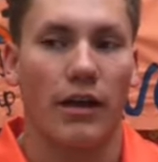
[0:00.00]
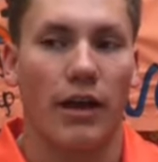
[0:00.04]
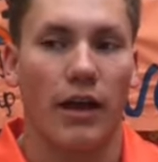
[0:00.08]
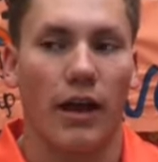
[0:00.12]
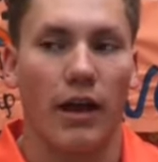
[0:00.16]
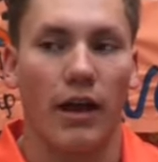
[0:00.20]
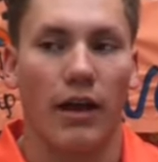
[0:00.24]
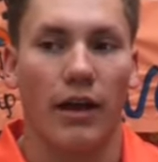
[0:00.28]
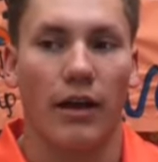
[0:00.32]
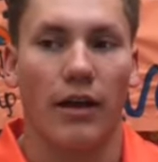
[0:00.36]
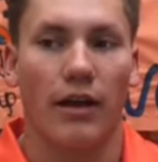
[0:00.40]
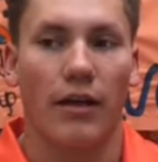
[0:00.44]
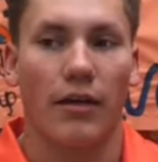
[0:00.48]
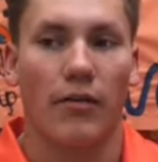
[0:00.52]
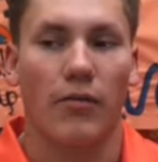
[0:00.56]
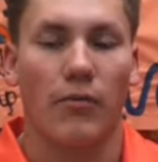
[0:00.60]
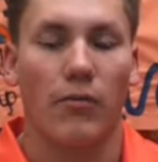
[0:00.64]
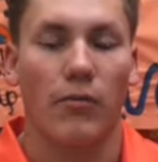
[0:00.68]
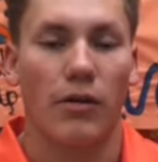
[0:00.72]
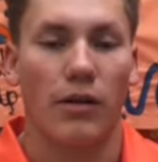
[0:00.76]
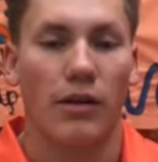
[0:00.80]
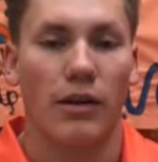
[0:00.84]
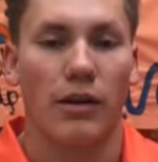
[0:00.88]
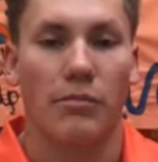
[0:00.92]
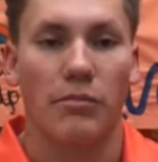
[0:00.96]
I
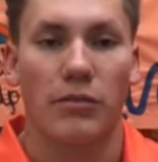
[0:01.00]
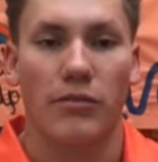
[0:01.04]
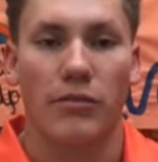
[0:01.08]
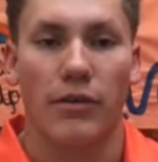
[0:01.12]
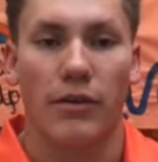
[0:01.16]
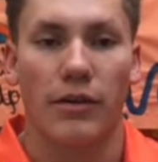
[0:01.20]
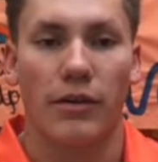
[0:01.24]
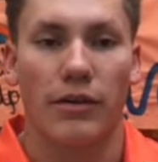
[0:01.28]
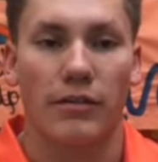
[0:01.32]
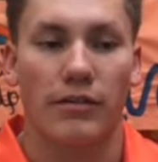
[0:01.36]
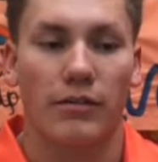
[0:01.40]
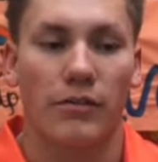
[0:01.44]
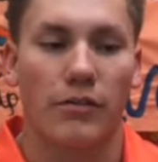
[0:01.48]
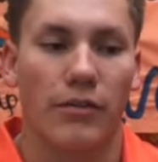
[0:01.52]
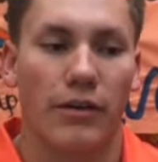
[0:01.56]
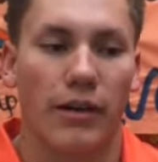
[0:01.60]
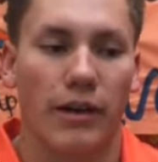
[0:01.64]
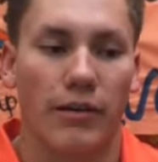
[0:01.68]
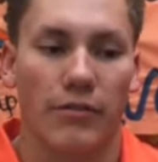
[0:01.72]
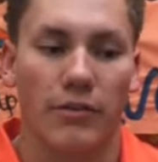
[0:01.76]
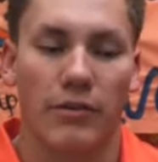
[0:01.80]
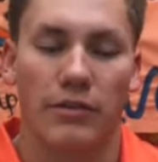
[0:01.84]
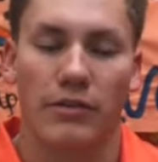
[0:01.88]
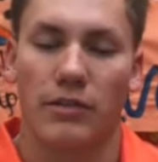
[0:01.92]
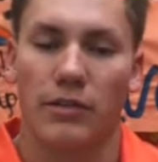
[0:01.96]
want to keep a very good scoring
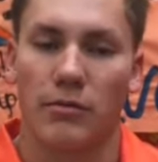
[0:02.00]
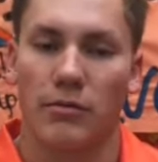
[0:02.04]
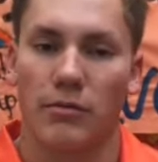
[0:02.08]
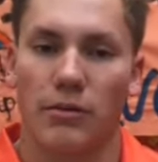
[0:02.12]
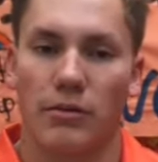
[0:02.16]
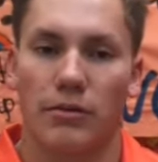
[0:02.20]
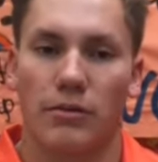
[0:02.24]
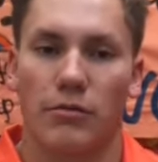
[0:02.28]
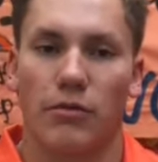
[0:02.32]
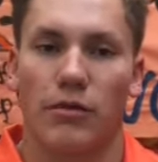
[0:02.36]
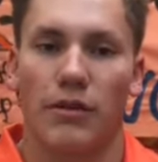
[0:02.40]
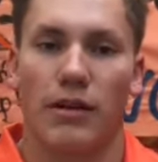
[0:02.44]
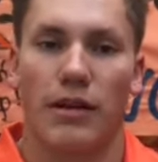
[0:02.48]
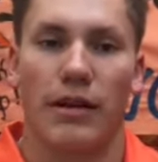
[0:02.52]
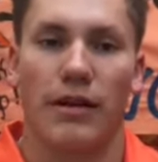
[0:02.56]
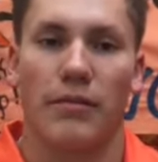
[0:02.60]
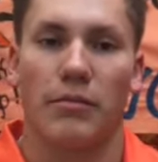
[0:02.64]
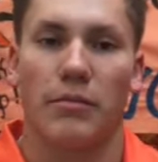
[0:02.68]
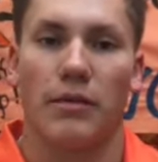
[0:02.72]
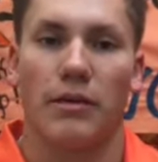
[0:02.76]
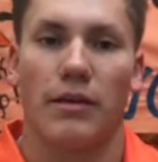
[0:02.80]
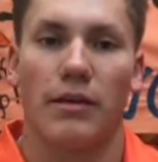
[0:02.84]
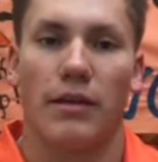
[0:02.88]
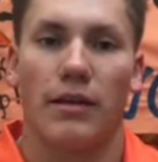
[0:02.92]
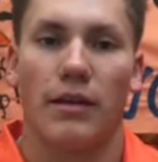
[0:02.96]
average, similar to what I
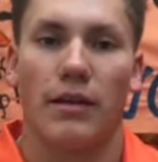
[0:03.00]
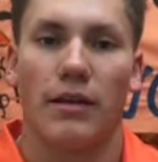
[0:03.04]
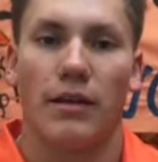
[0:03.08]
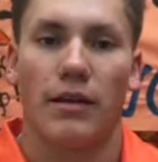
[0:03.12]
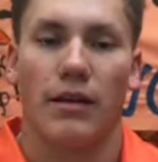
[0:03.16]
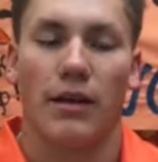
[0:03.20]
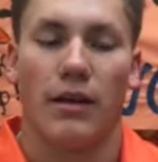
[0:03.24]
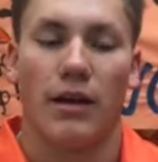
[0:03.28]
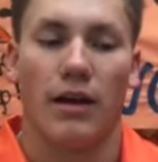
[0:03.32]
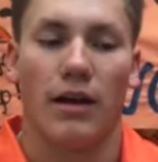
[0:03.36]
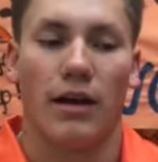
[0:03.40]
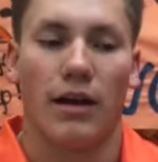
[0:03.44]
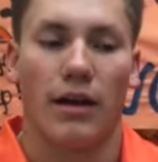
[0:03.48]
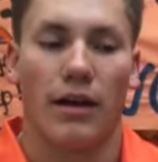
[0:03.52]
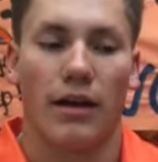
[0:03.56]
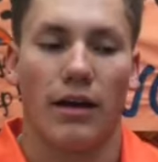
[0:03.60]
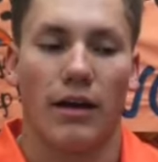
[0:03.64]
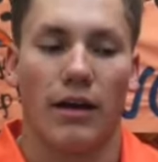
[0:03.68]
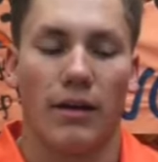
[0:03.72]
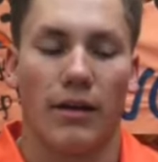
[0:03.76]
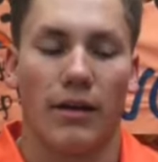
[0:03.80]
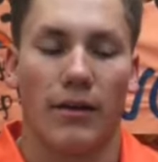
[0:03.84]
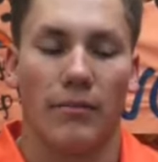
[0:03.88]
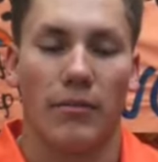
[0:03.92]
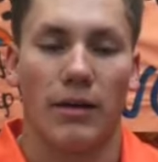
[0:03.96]
have been
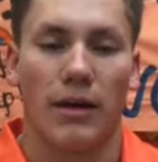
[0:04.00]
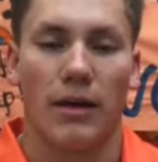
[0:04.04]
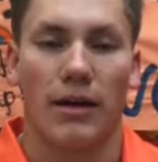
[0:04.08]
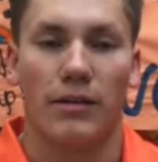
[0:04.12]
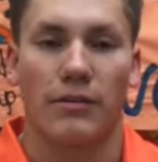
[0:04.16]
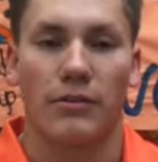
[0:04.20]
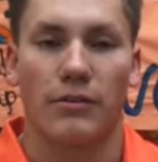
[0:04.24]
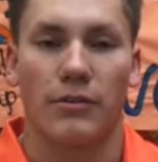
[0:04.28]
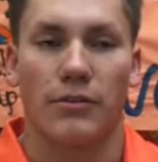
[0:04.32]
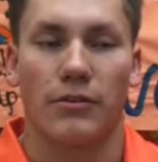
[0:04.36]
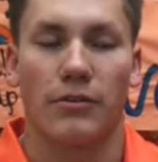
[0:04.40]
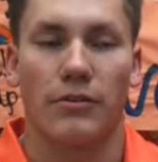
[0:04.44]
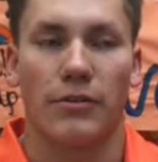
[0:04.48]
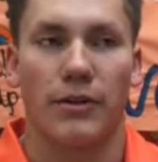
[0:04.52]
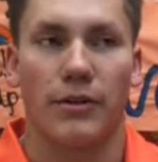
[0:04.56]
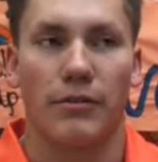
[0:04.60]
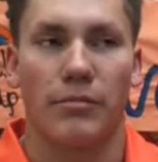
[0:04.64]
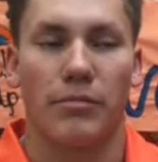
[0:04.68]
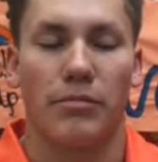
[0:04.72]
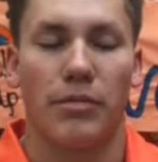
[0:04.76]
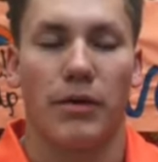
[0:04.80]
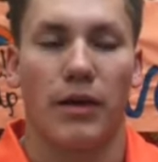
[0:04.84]
uh, in my high school career,